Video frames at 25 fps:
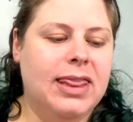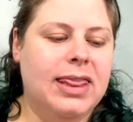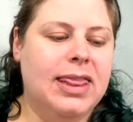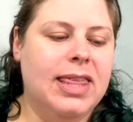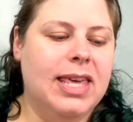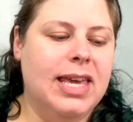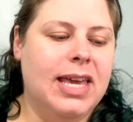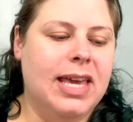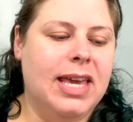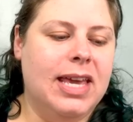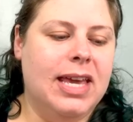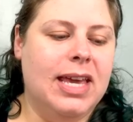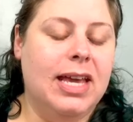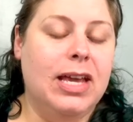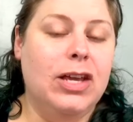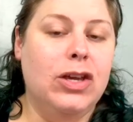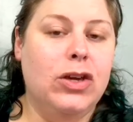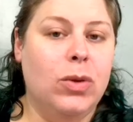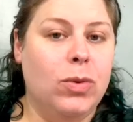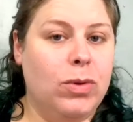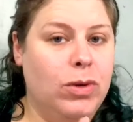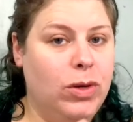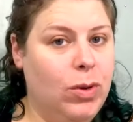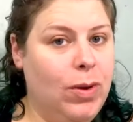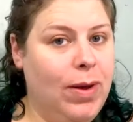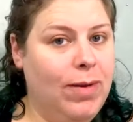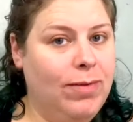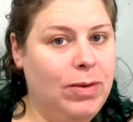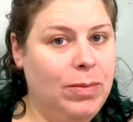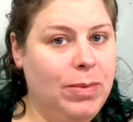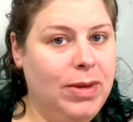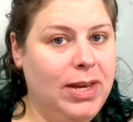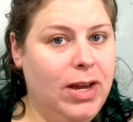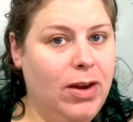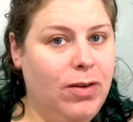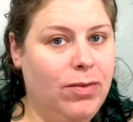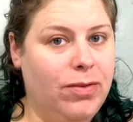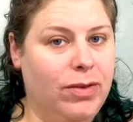You do have to
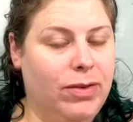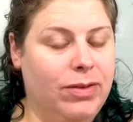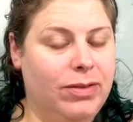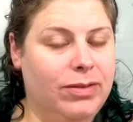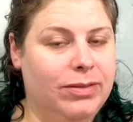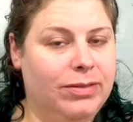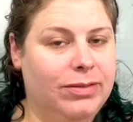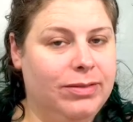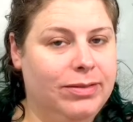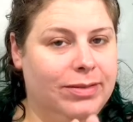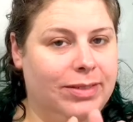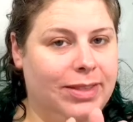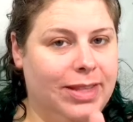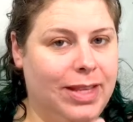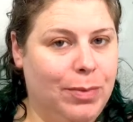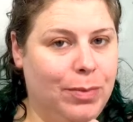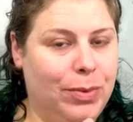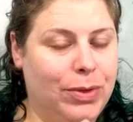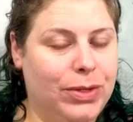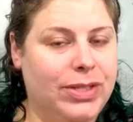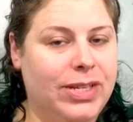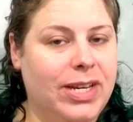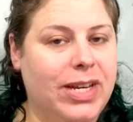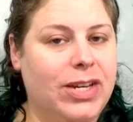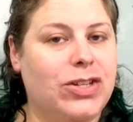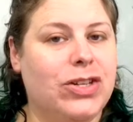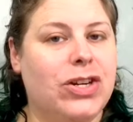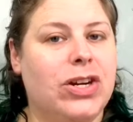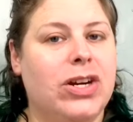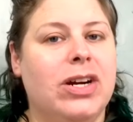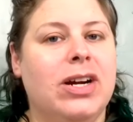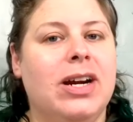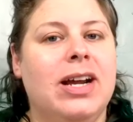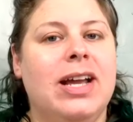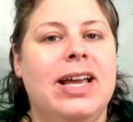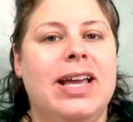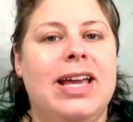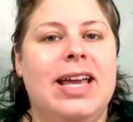be careful. The
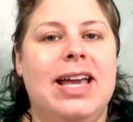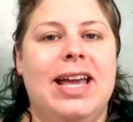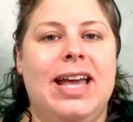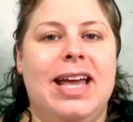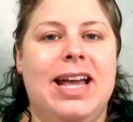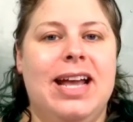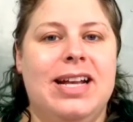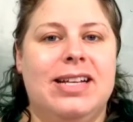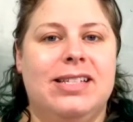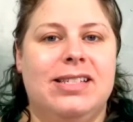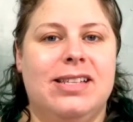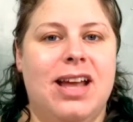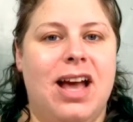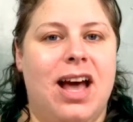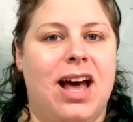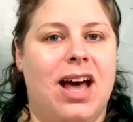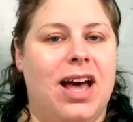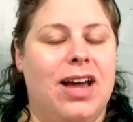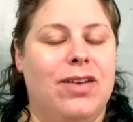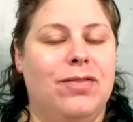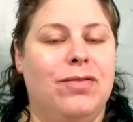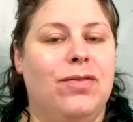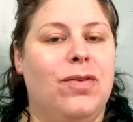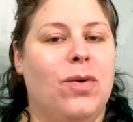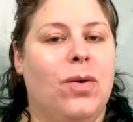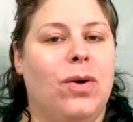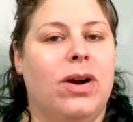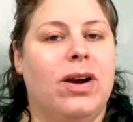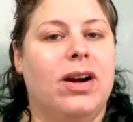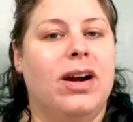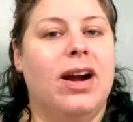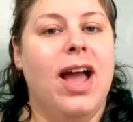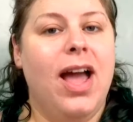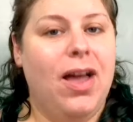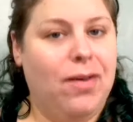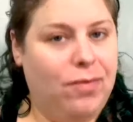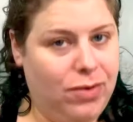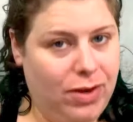procedure is not
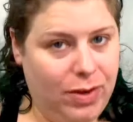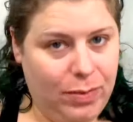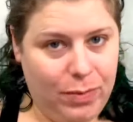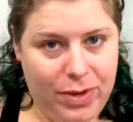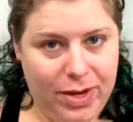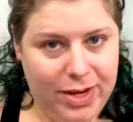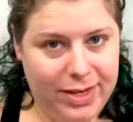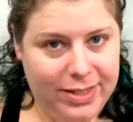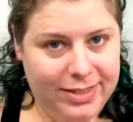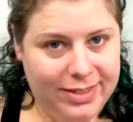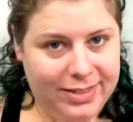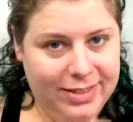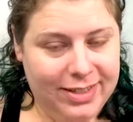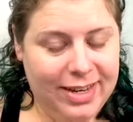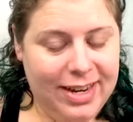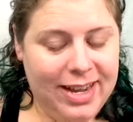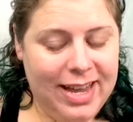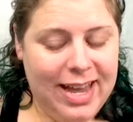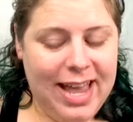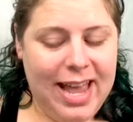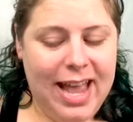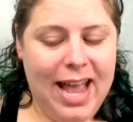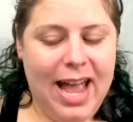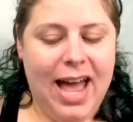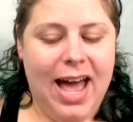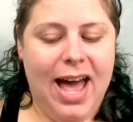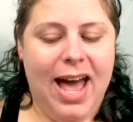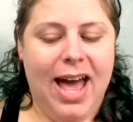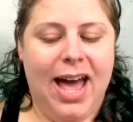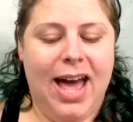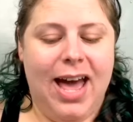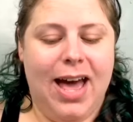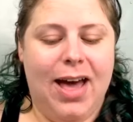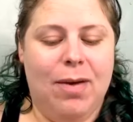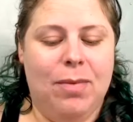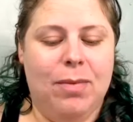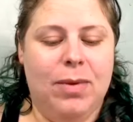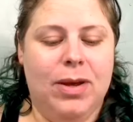for everyone.
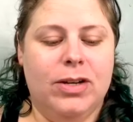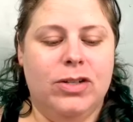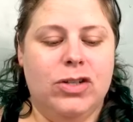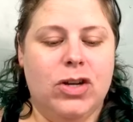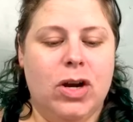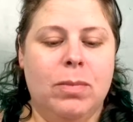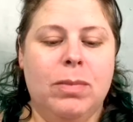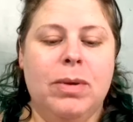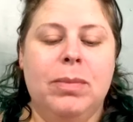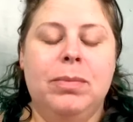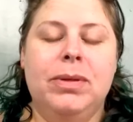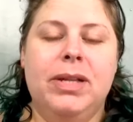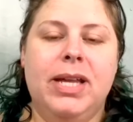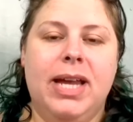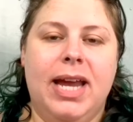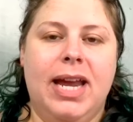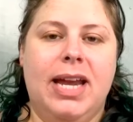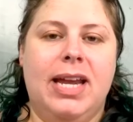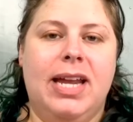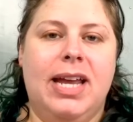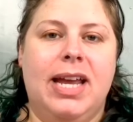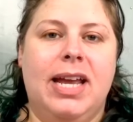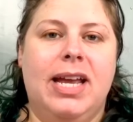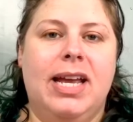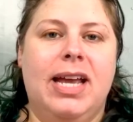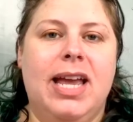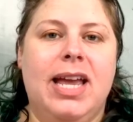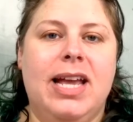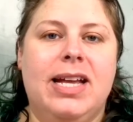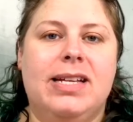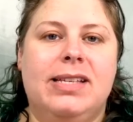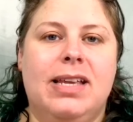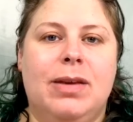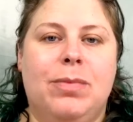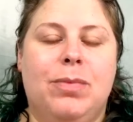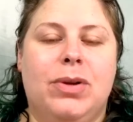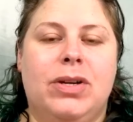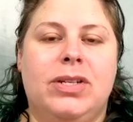Dermaplaning
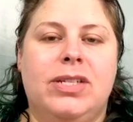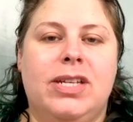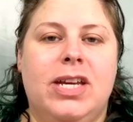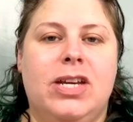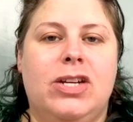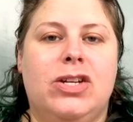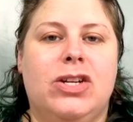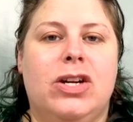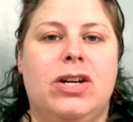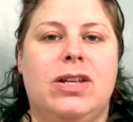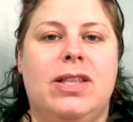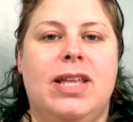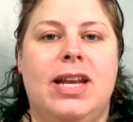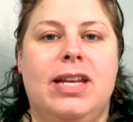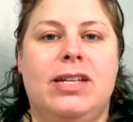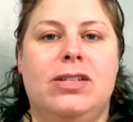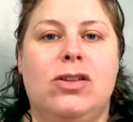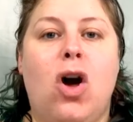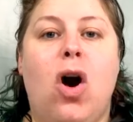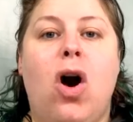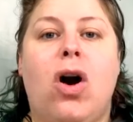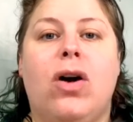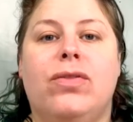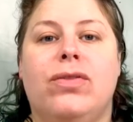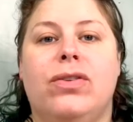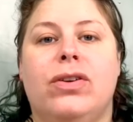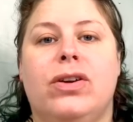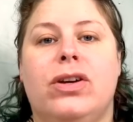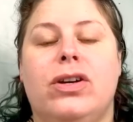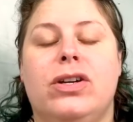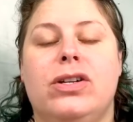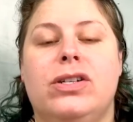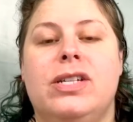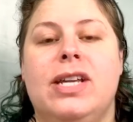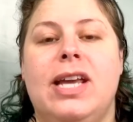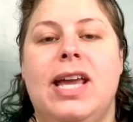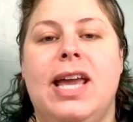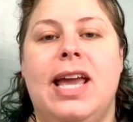is a procedure that is
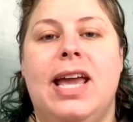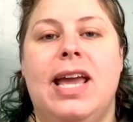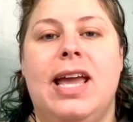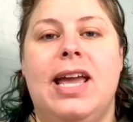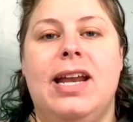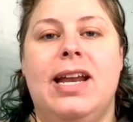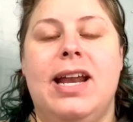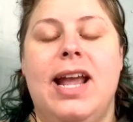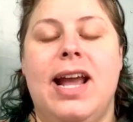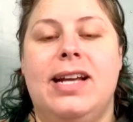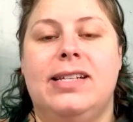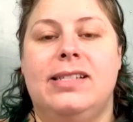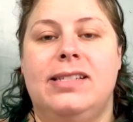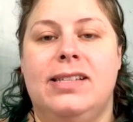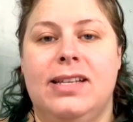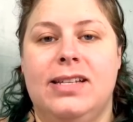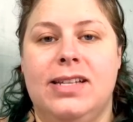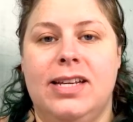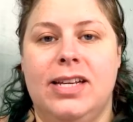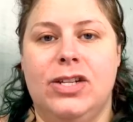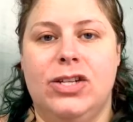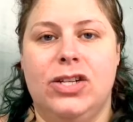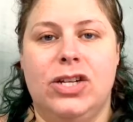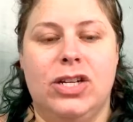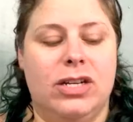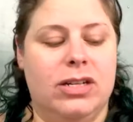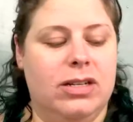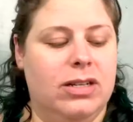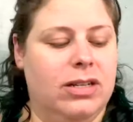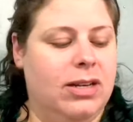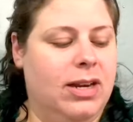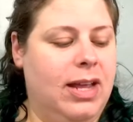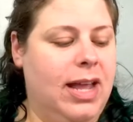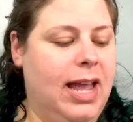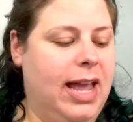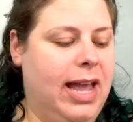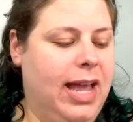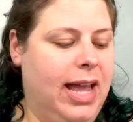offered in
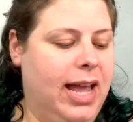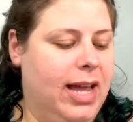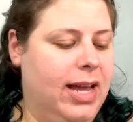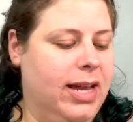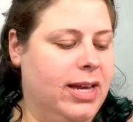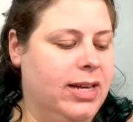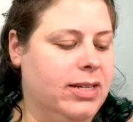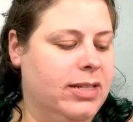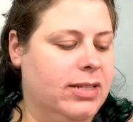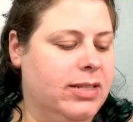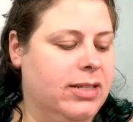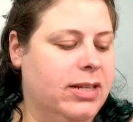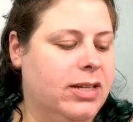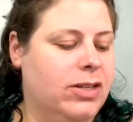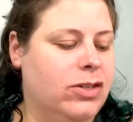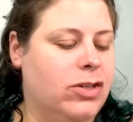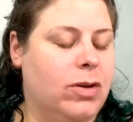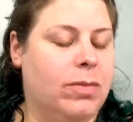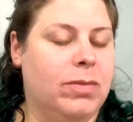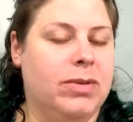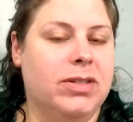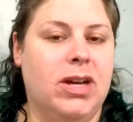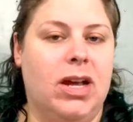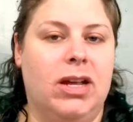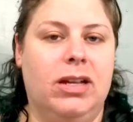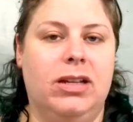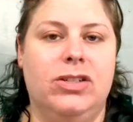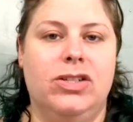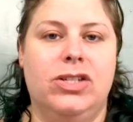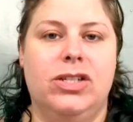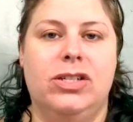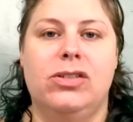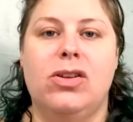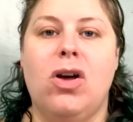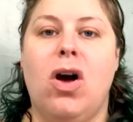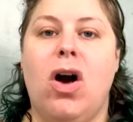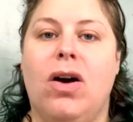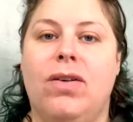esthetician and
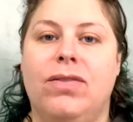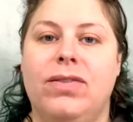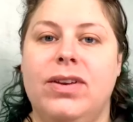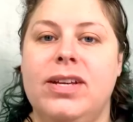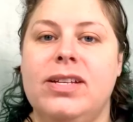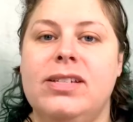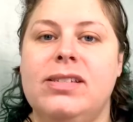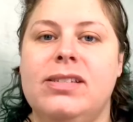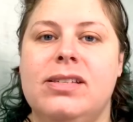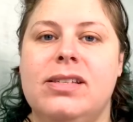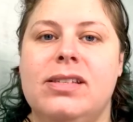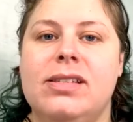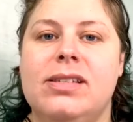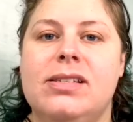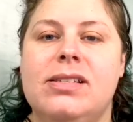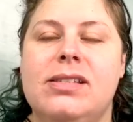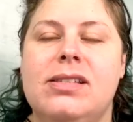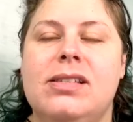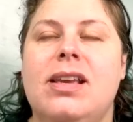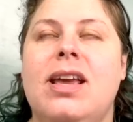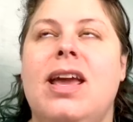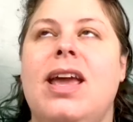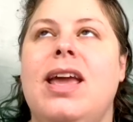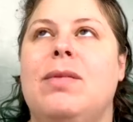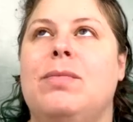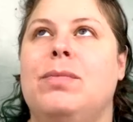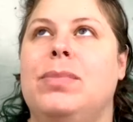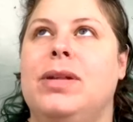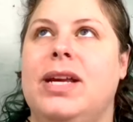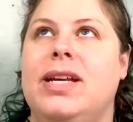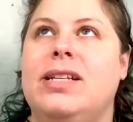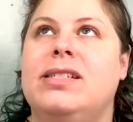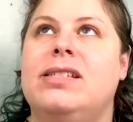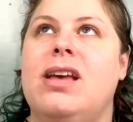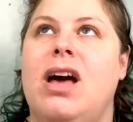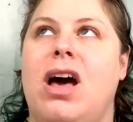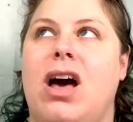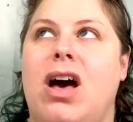dermatologist offices in
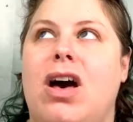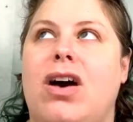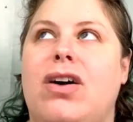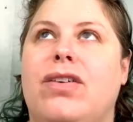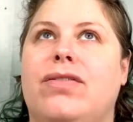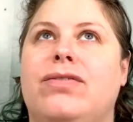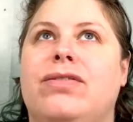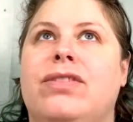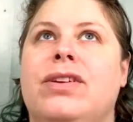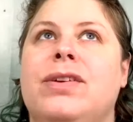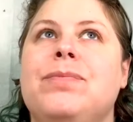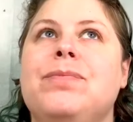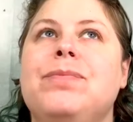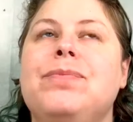place of